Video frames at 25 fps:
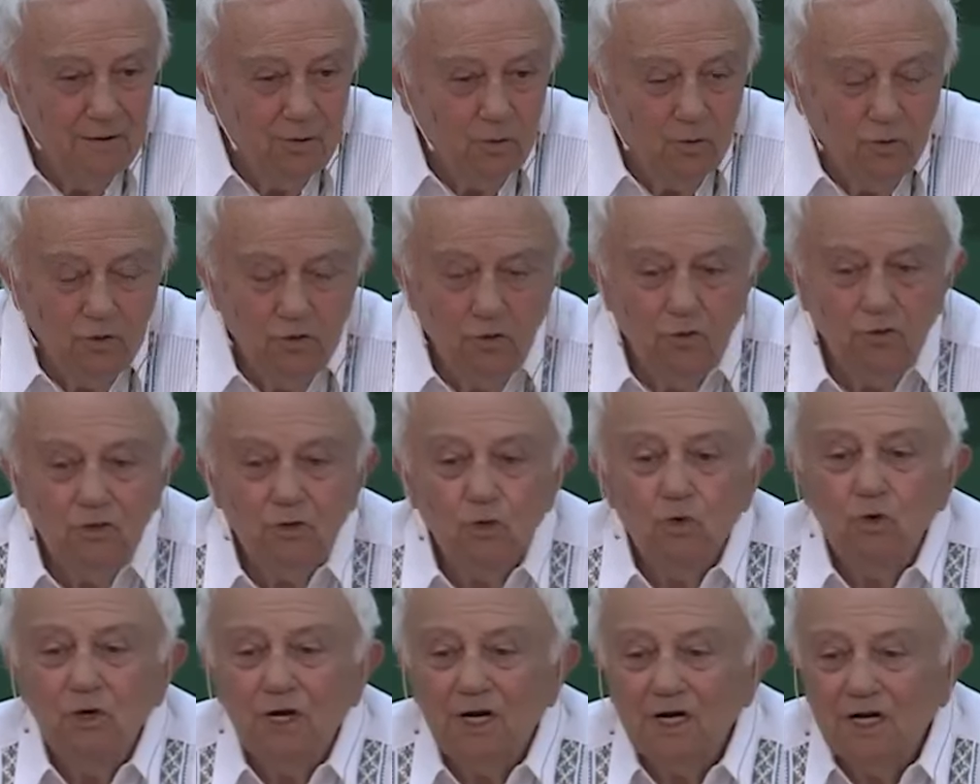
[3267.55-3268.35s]
We don't
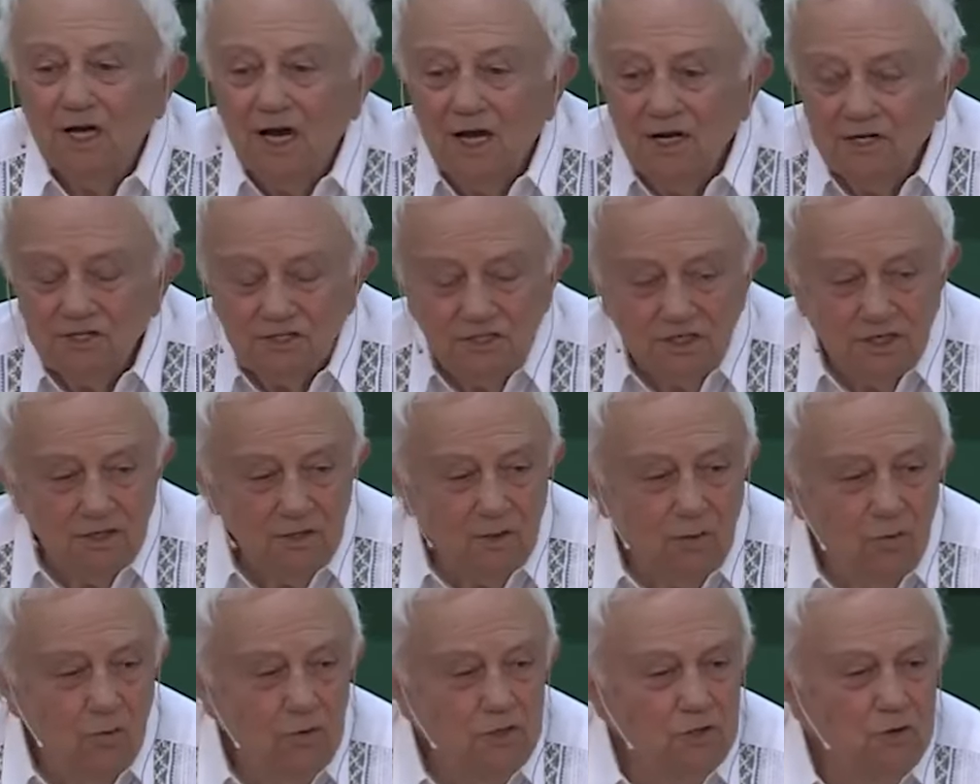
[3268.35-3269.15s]
cure cancer.
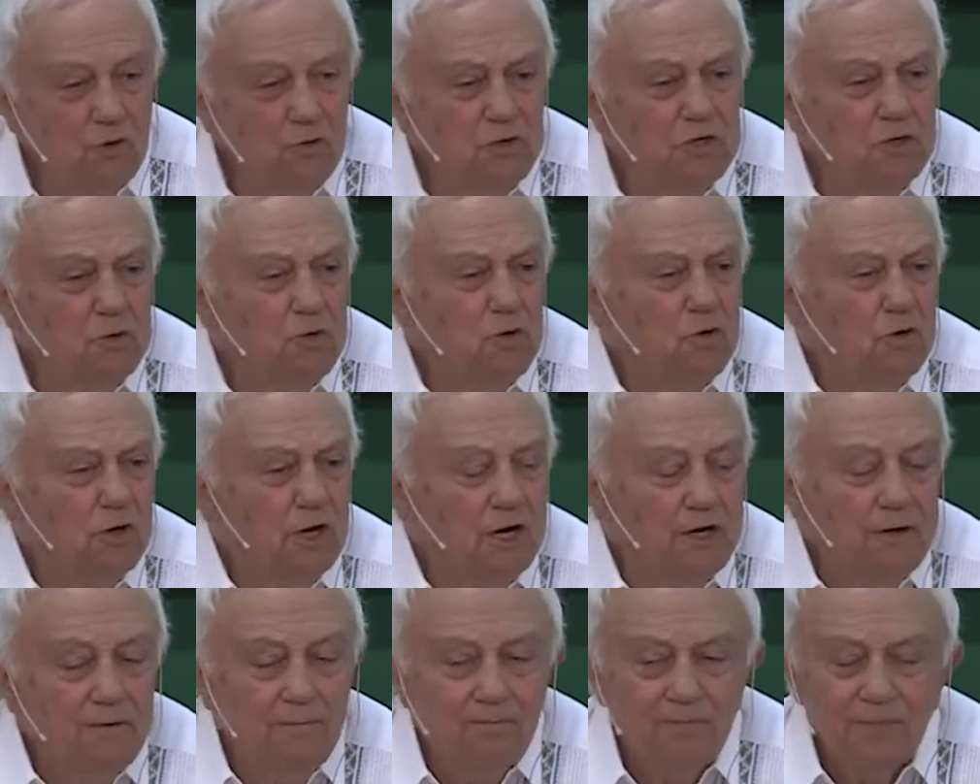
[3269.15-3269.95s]
We don't
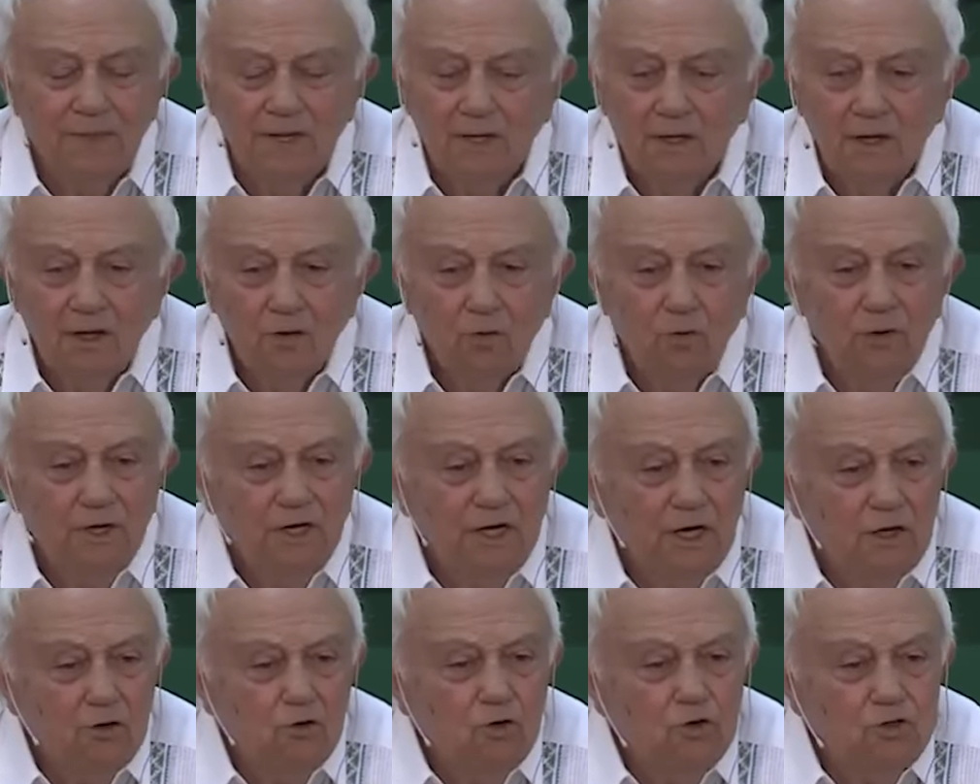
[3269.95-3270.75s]
cure. We
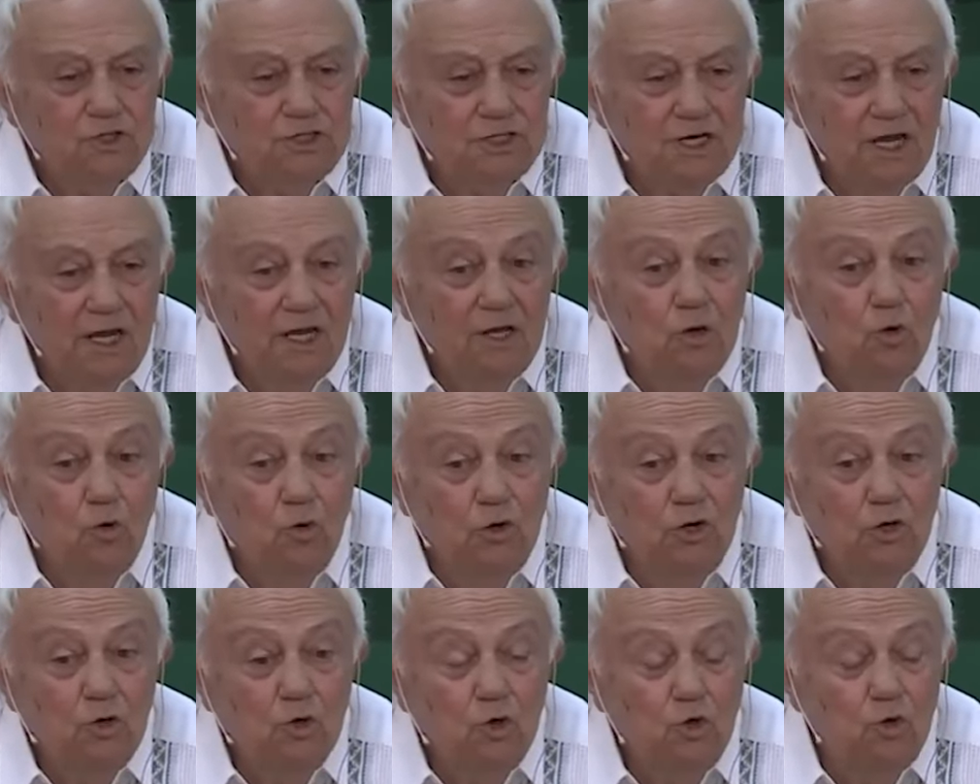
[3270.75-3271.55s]
cannot say
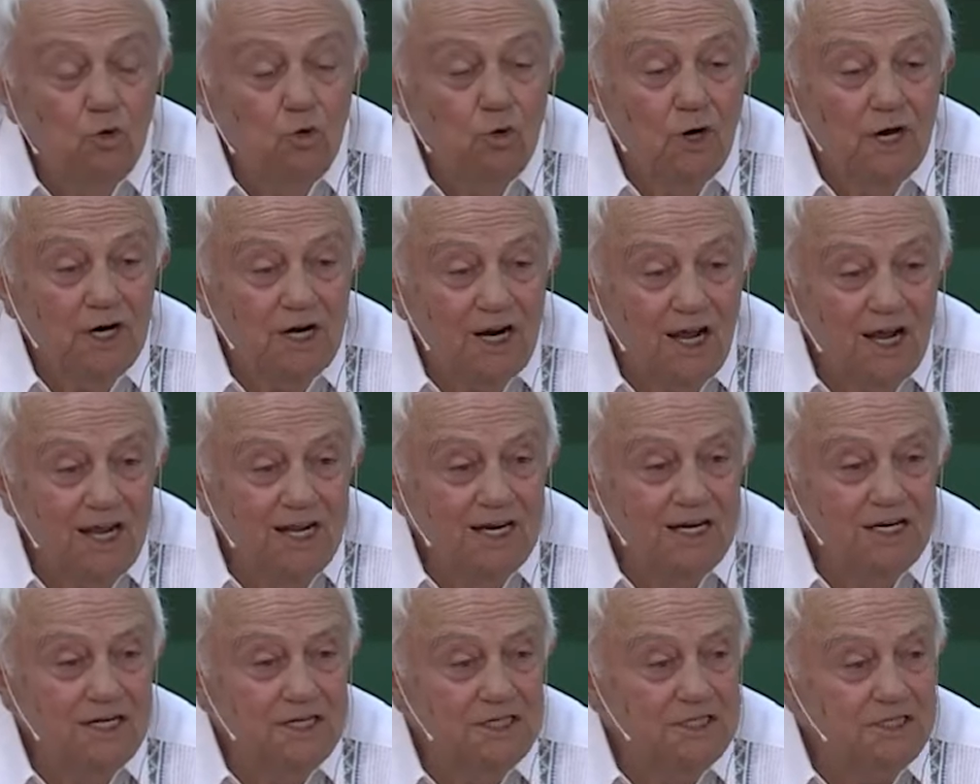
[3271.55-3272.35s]
we cure
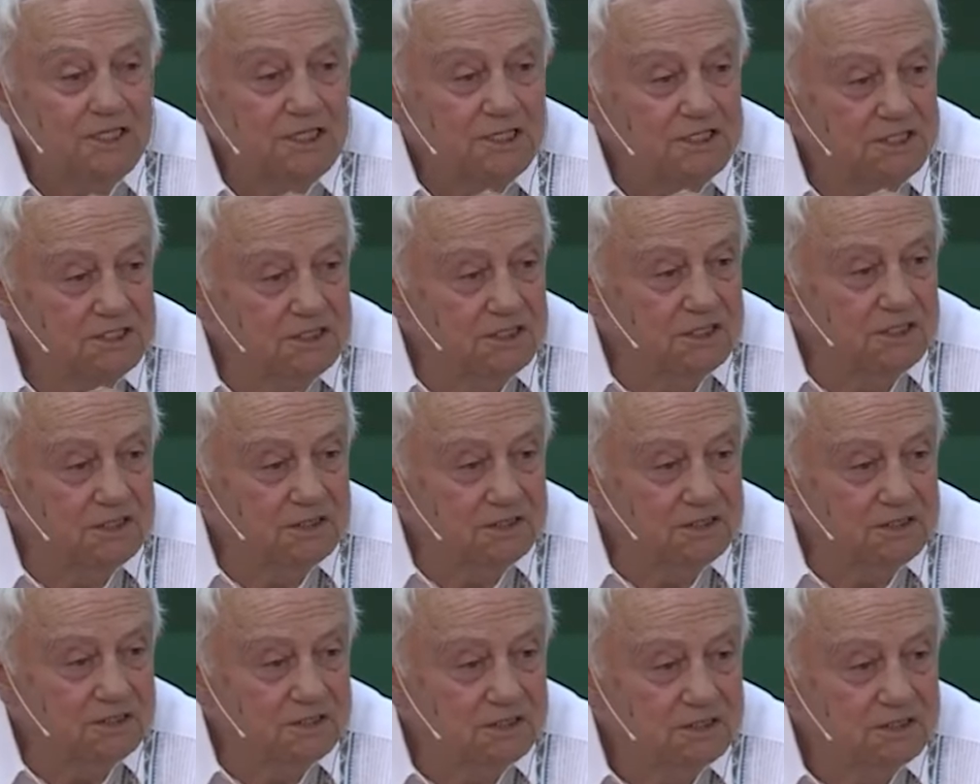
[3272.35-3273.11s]
any disease.